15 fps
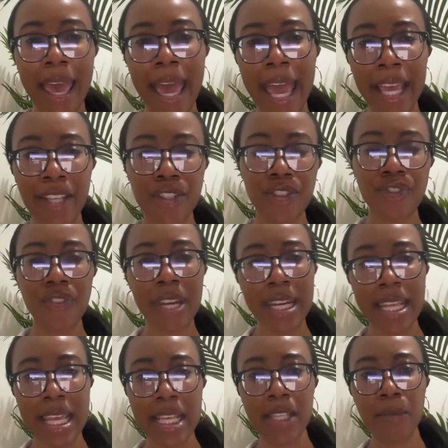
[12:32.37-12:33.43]

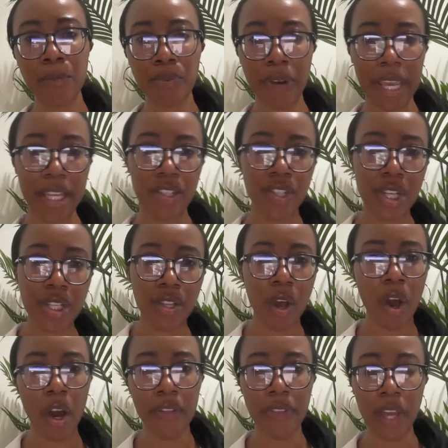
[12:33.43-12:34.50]
extraneous branches
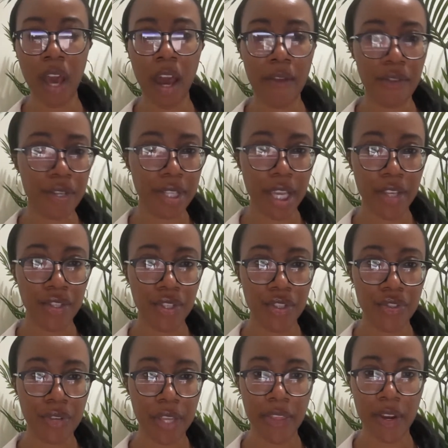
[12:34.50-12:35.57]
on the conversation
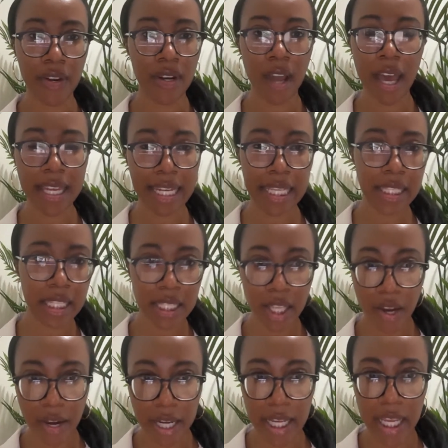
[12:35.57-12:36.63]
tree that are not
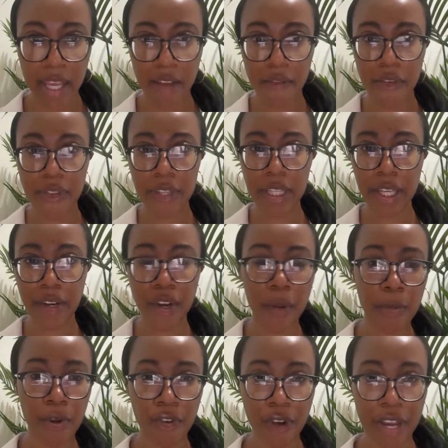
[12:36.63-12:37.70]
necessary for the linear
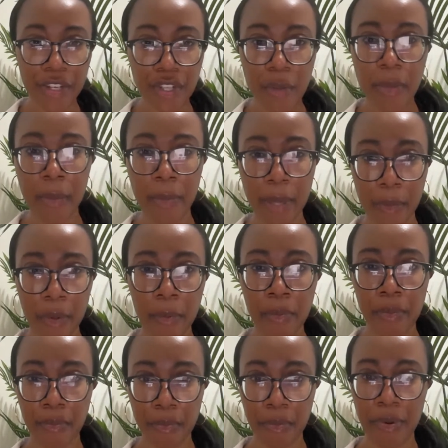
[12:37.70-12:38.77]
progression, but people
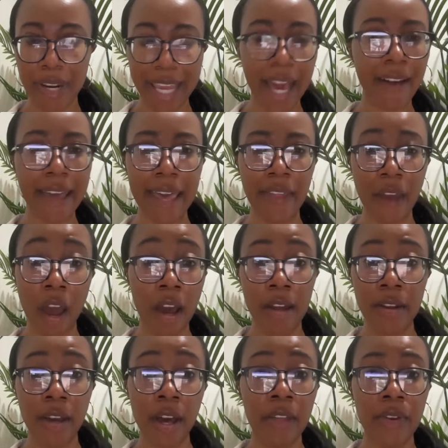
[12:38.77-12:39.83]
bring out
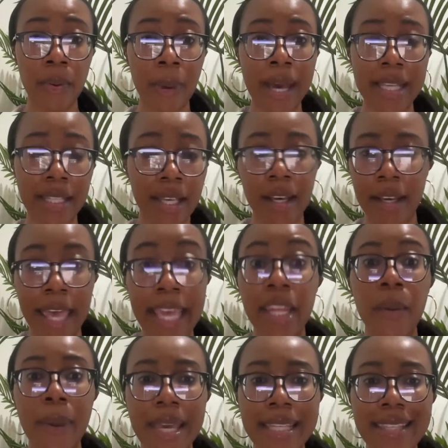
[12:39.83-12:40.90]
otherwise,
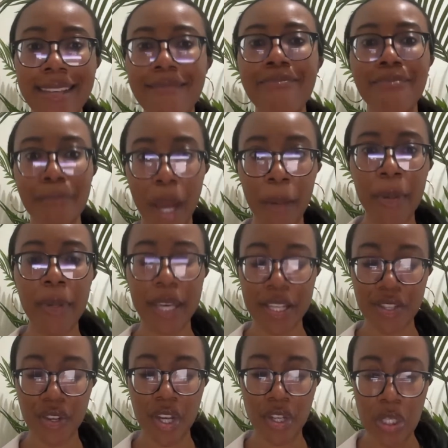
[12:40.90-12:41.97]
anyways, probably because
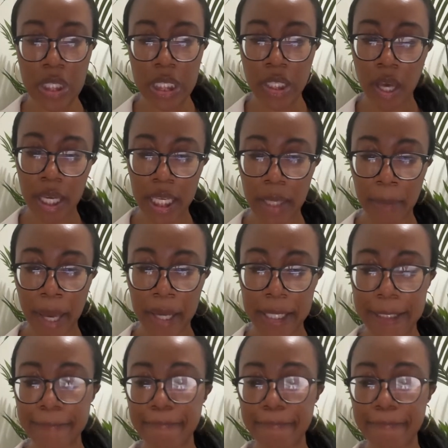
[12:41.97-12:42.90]
they're interested in talking about it.